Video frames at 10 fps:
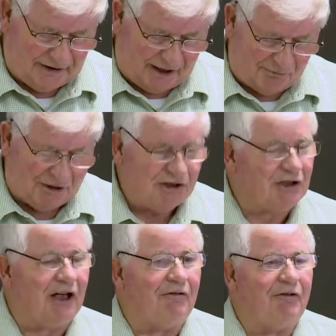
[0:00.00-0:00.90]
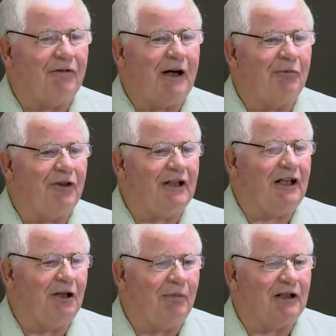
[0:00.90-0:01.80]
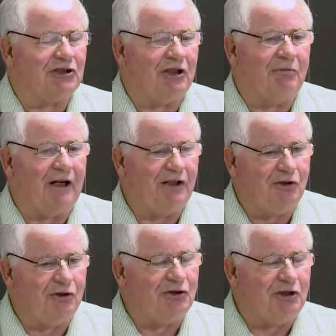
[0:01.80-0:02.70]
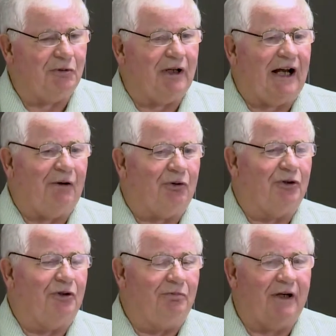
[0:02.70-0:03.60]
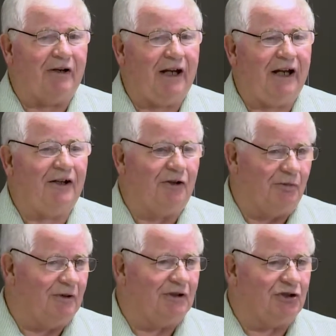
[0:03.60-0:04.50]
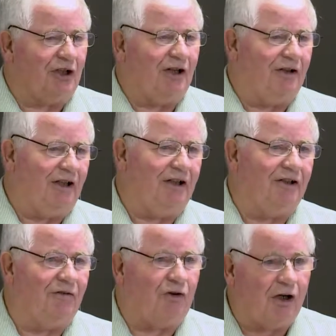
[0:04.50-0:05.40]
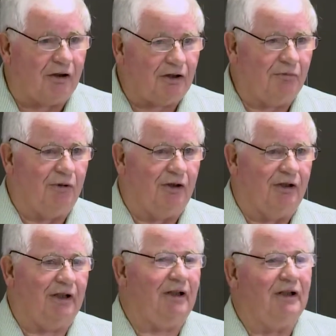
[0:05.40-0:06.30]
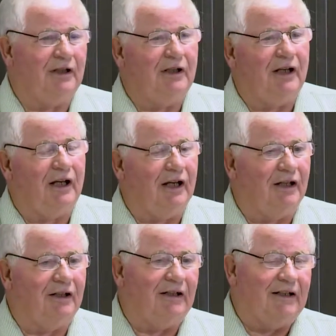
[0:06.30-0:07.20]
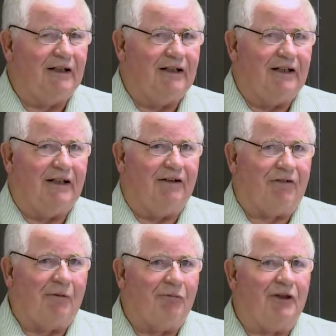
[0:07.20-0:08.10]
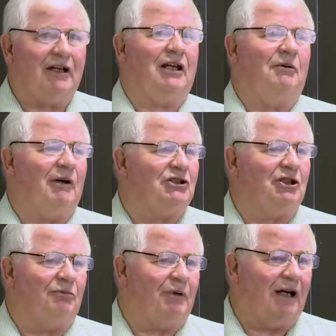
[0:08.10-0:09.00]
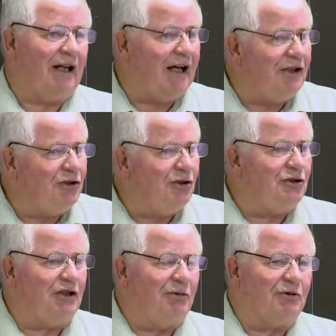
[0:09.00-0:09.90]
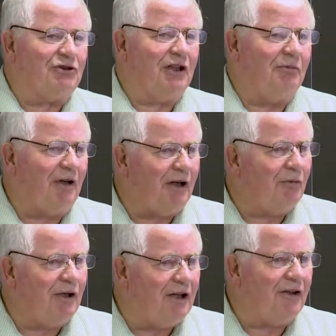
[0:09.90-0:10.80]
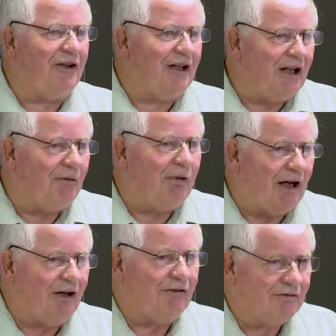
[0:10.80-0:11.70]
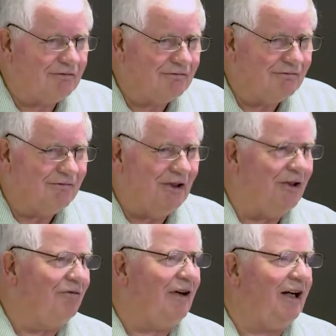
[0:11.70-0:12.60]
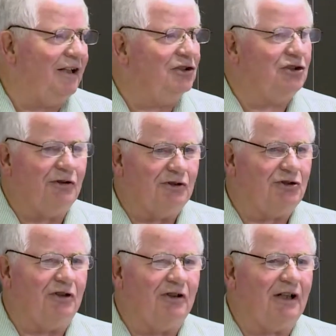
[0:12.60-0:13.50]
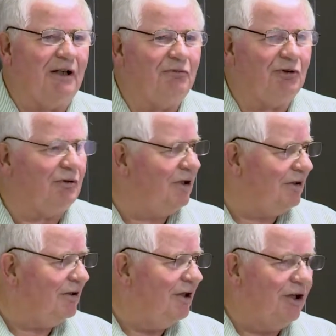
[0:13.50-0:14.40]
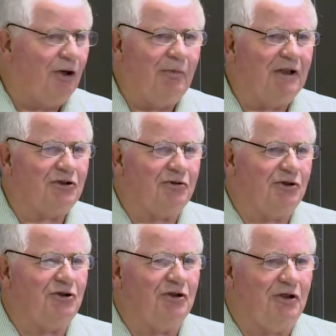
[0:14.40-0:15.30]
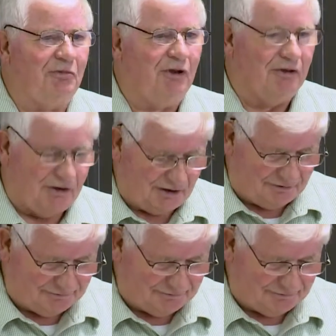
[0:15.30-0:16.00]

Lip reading: Now myself, if I'm thinking about somebody, usually what I will do, Mary Handerman is our leader of our community. And if I'm thinking about somebody, I usually will say, Mary, what do you think about, inviting so-and-so to come to our home-based Christian community?